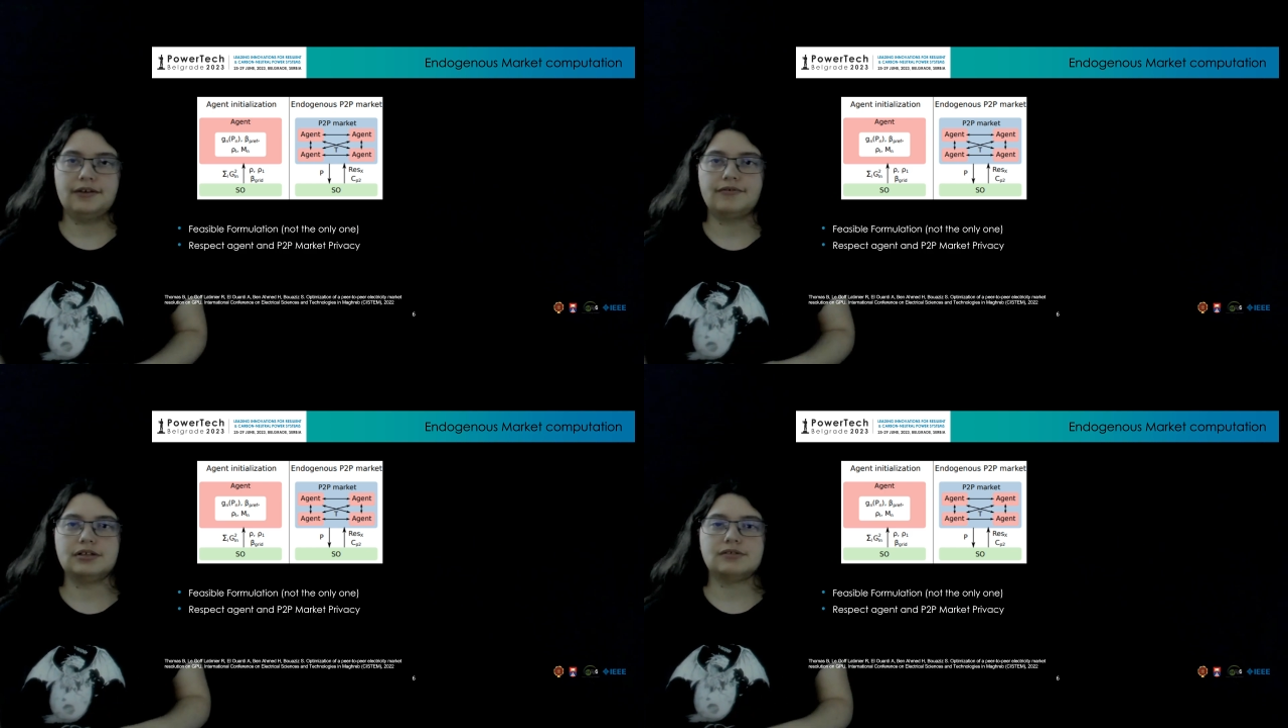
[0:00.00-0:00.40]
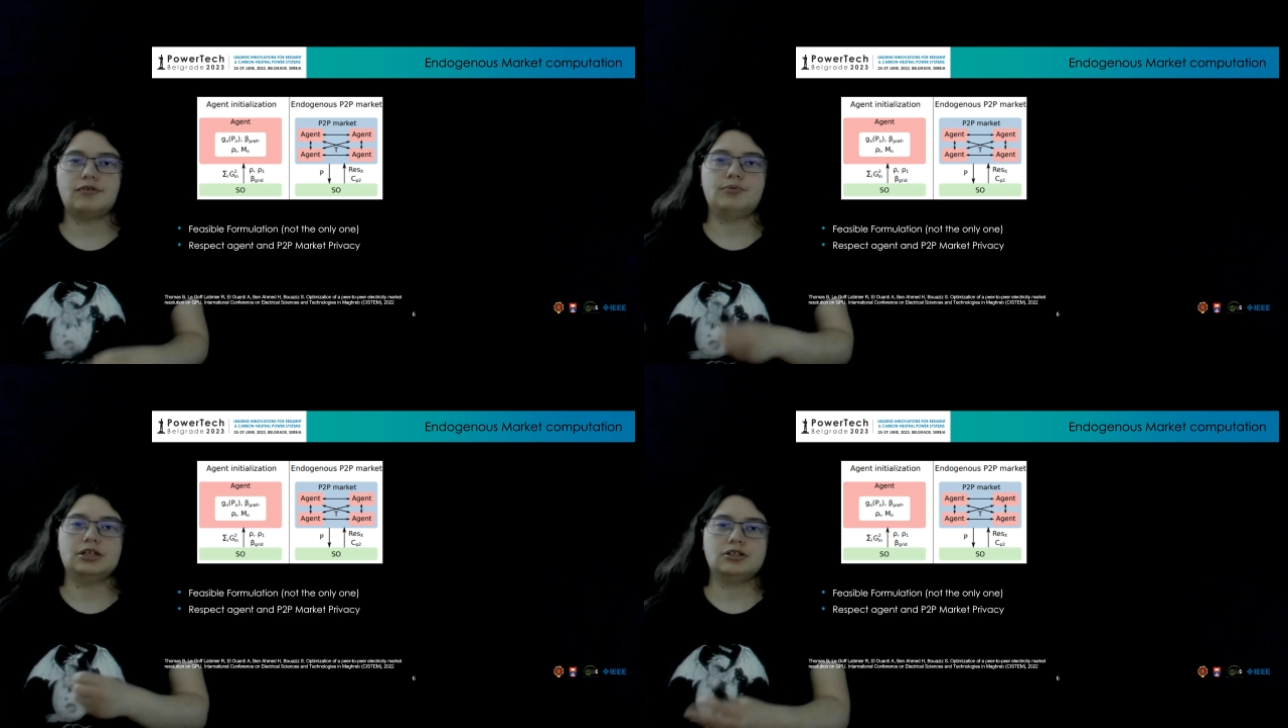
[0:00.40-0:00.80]
This
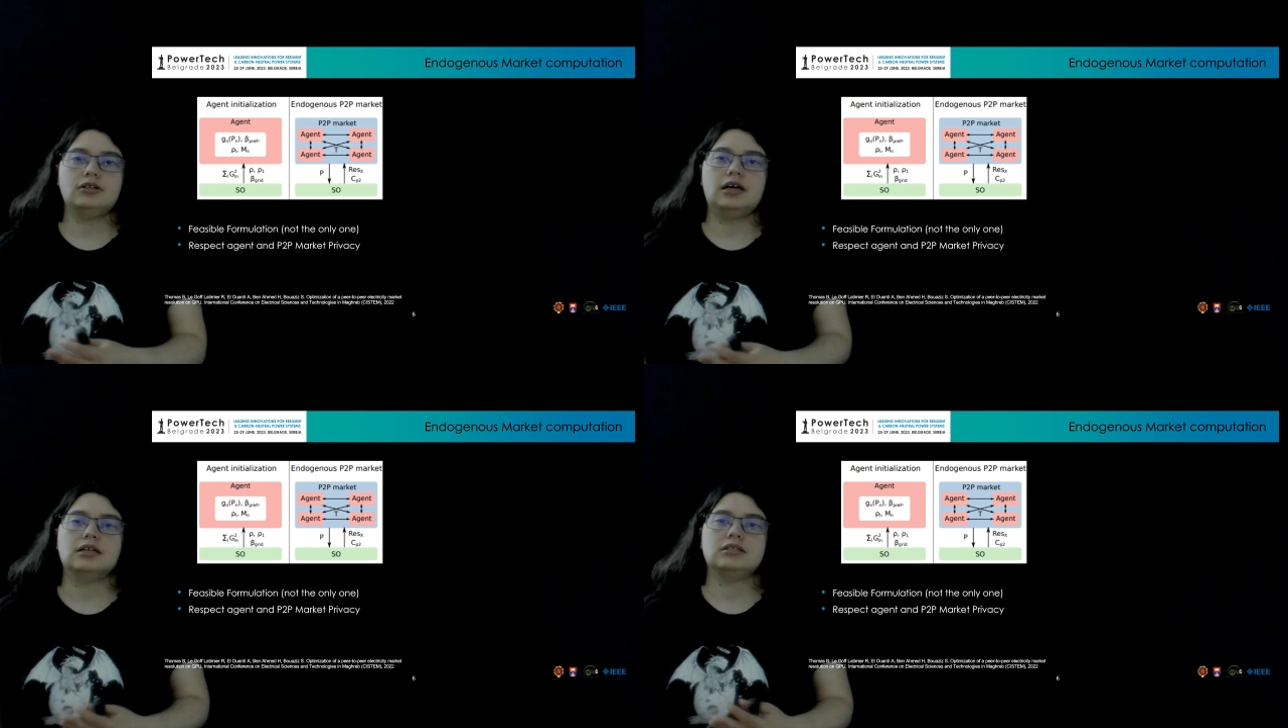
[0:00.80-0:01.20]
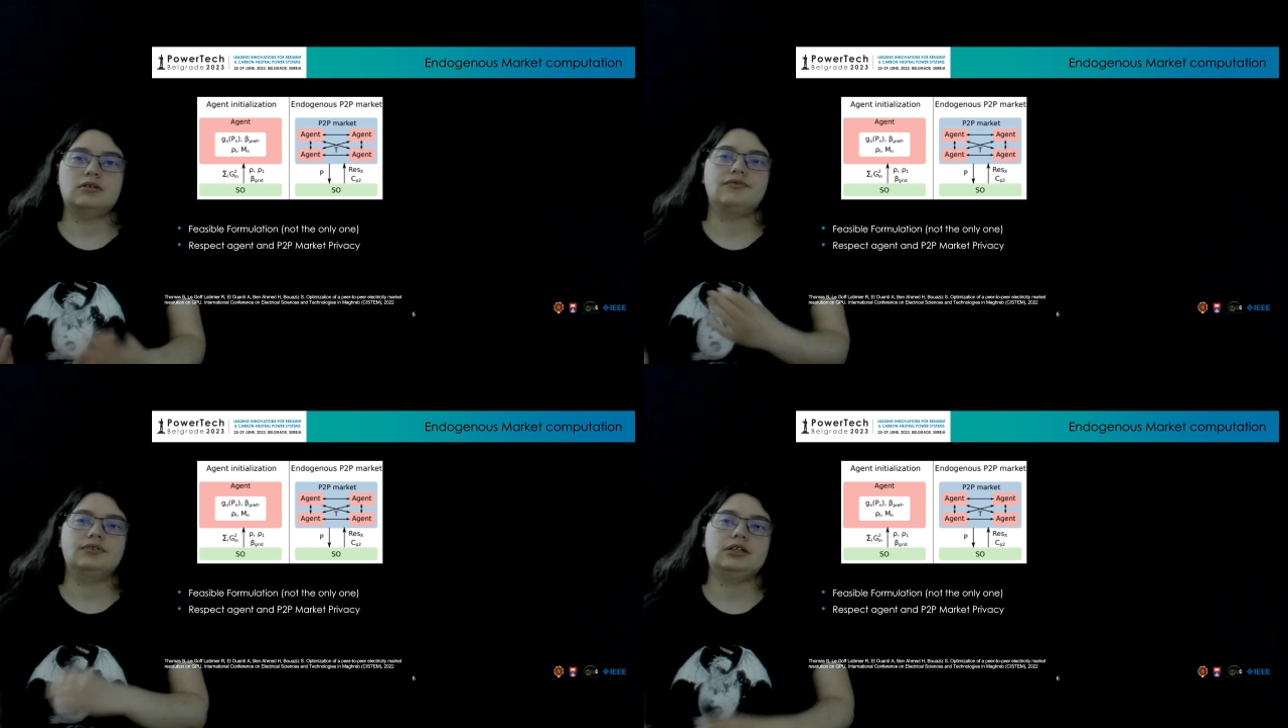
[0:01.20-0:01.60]
formulation has the
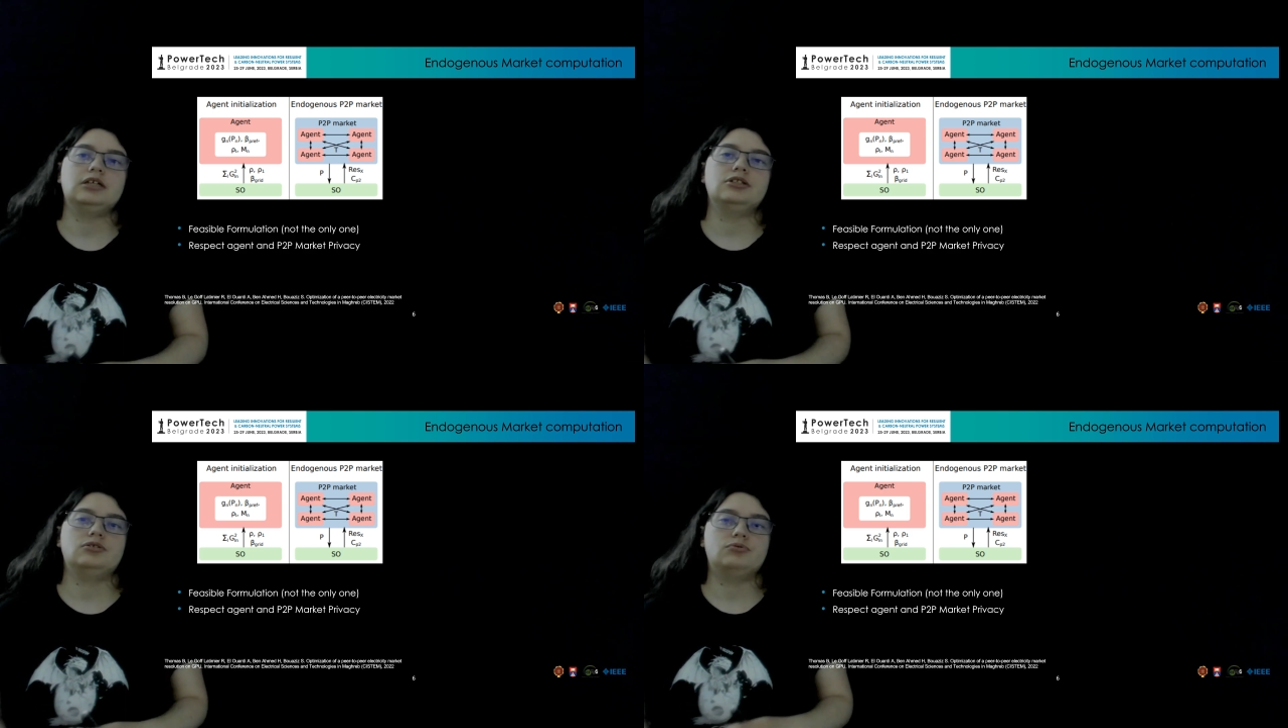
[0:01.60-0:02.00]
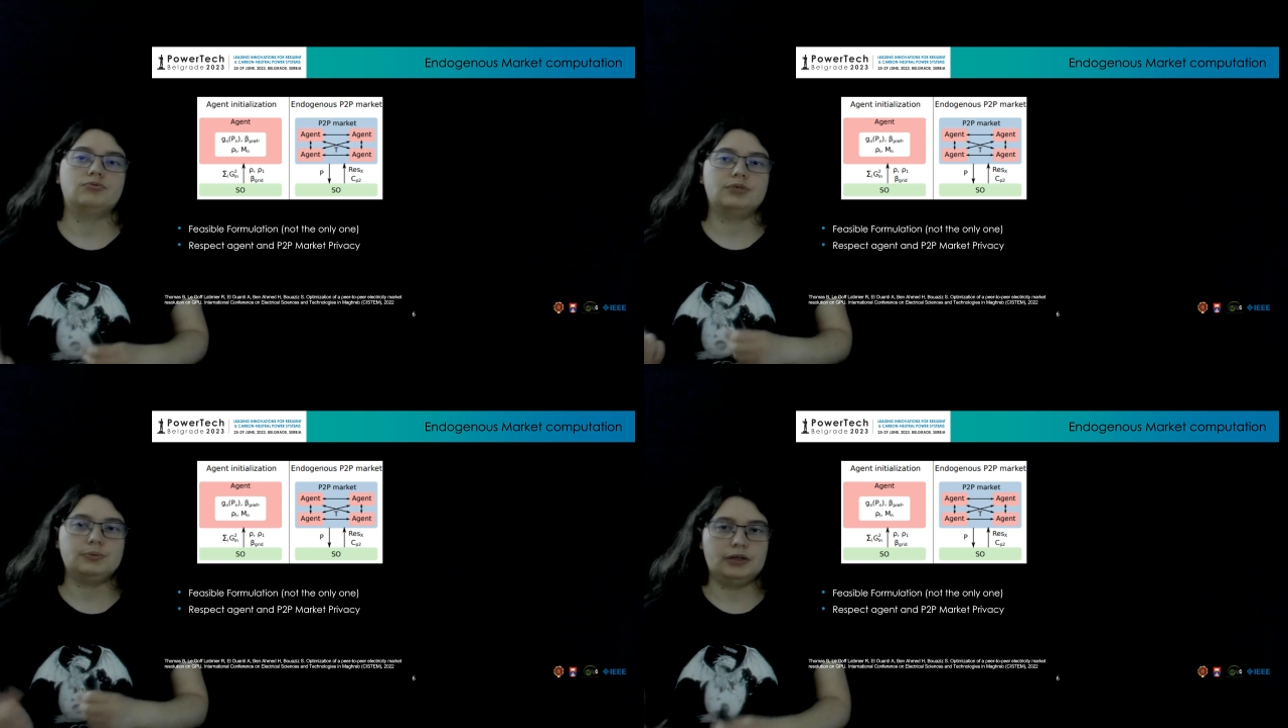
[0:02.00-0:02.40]
advantage to
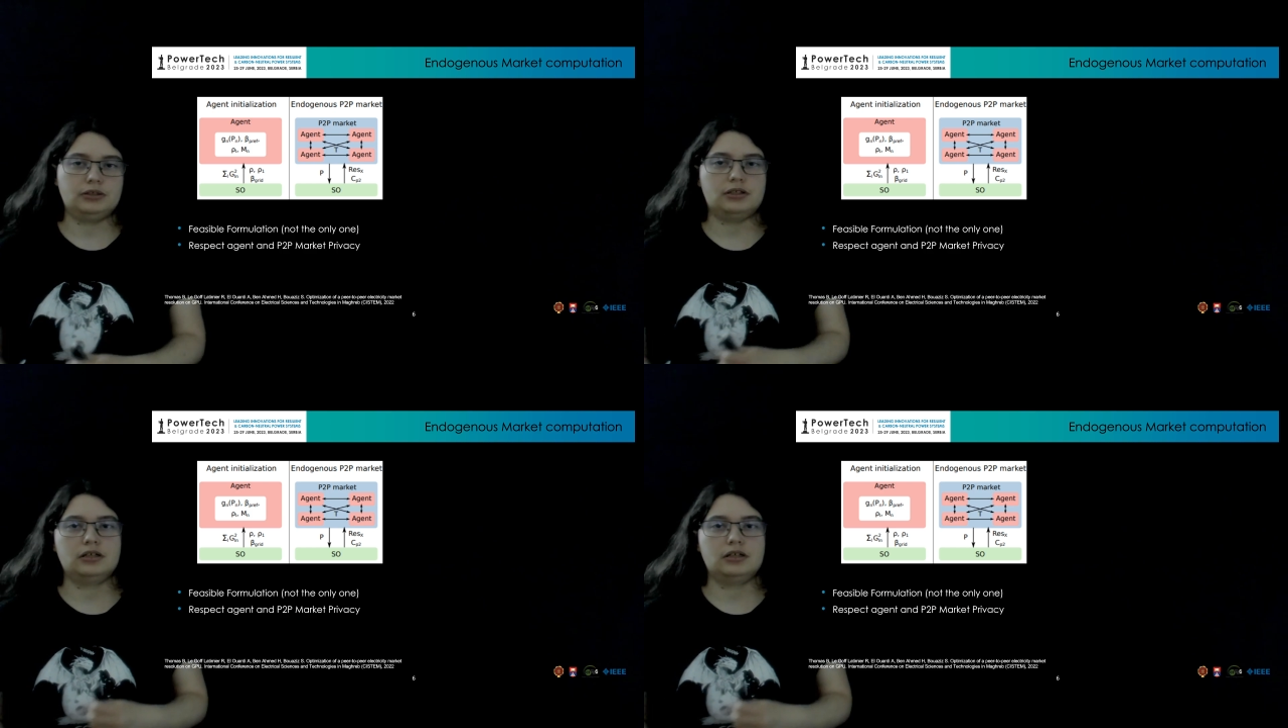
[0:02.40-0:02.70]
respect